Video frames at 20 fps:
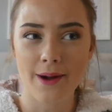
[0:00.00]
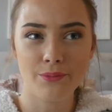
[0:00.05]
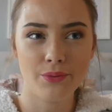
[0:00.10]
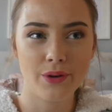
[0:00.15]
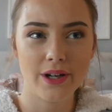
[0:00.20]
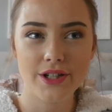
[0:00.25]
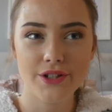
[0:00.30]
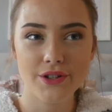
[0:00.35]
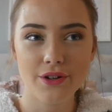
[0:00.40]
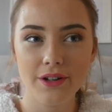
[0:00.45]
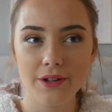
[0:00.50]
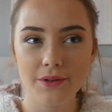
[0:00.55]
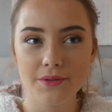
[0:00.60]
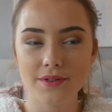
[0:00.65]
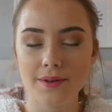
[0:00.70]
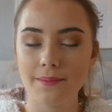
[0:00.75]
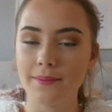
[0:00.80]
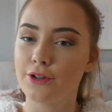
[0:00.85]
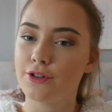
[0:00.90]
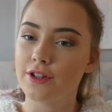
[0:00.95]
I'm pretty sure it
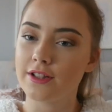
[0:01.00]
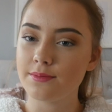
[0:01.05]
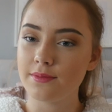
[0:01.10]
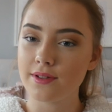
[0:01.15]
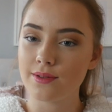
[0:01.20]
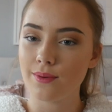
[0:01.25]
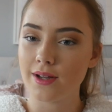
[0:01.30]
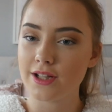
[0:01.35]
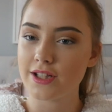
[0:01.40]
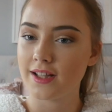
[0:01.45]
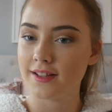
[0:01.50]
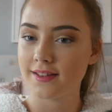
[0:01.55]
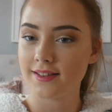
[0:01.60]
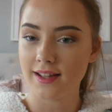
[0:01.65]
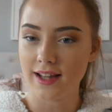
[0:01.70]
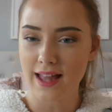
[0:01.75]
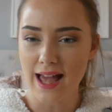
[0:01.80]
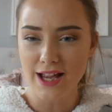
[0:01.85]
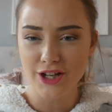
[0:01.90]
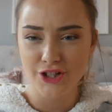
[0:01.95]
was on my Christmas wish
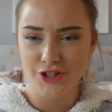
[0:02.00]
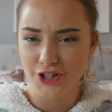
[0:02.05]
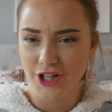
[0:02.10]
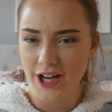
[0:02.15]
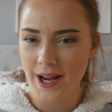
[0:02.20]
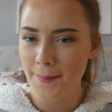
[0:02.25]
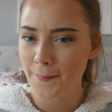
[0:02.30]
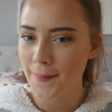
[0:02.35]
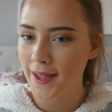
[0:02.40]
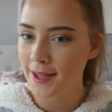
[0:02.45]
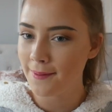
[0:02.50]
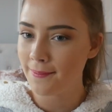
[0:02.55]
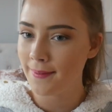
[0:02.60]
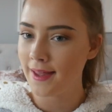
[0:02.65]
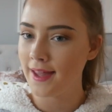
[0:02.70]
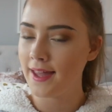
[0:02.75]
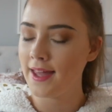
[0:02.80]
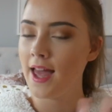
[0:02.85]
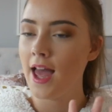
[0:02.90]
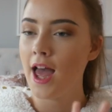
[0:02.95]
list last year
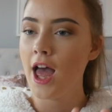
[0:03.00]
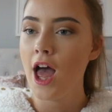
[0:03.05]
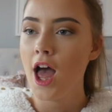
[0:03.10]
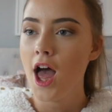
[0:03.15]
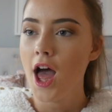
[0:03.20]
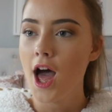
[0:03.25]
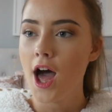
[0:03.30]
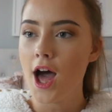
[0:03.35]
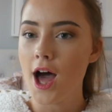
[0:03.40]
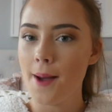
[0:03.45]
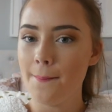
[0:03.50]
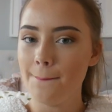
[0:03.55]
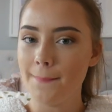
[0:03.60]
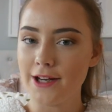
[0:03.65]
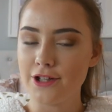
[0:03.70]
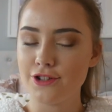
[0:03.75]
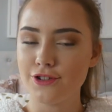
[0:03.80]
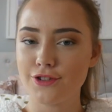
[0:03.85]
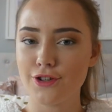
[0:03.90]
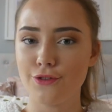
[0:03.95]
maybe um,
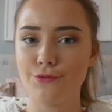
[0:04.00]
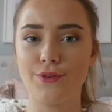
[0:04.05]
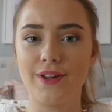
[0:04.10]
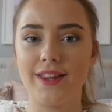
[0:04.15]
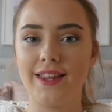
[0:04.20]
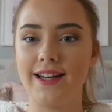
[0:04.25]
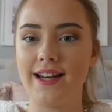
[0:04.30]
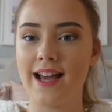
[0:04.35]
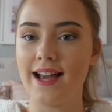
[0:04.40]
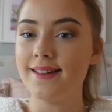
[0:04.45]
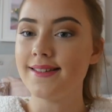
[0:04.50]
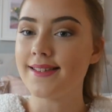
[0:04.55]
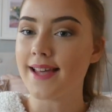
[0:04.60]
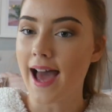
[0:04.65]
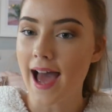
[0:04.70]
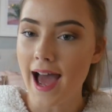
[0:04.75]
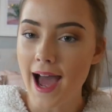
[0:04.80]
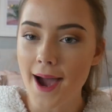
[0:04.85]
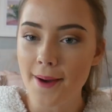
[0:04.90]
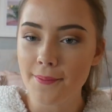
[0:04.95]
but it's just a really nice
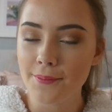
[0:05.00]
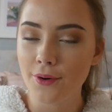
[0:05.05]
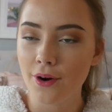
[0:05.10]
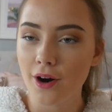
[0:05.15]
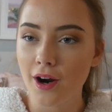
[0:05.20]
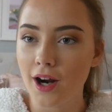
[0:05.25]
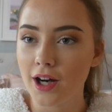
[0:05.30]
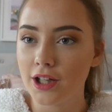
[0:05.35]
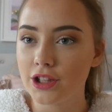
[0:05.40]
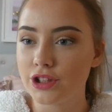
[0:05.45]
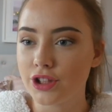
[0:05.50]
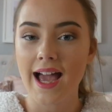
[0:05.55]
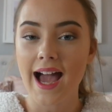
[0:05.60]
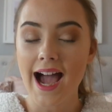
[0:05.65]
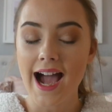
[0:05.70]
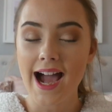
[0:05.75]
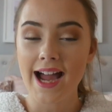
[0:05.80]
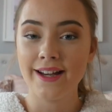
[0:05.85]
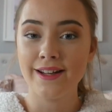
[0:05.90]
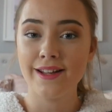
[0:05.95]
hairbrush
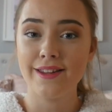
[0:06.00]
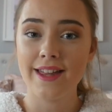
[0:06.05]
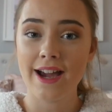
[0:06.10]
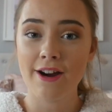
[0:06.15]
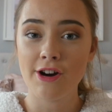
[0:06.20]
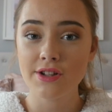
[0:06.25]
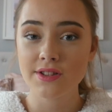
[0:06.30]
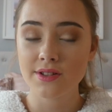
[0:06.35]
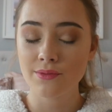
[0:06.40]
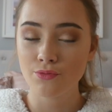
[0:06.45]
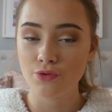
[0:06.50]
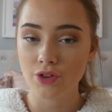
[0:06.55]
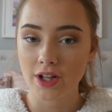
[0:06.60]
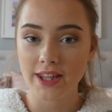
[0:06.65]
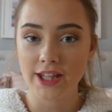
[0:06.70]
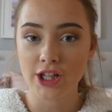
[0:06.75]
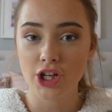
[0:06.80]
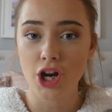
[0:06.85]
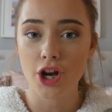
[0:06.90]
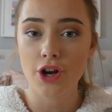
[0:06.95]
and there are some
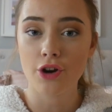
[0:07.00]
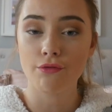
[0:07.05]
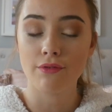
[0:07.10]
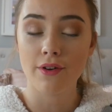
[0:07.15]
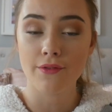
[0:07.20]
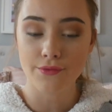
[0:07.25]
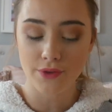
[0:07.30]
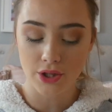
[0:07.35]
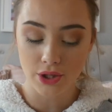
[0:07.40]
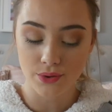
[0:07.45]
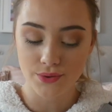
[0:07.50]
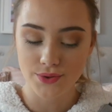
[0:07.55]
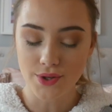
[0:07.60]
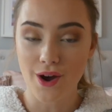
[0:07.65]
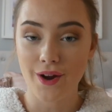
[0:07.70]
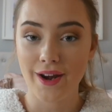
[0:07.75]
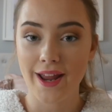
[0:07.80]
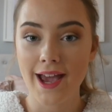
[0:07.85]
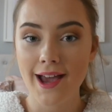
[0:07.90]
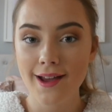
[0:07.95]
really good reviews
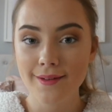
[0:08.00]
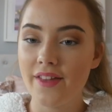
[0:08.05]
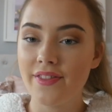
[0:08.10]
on it.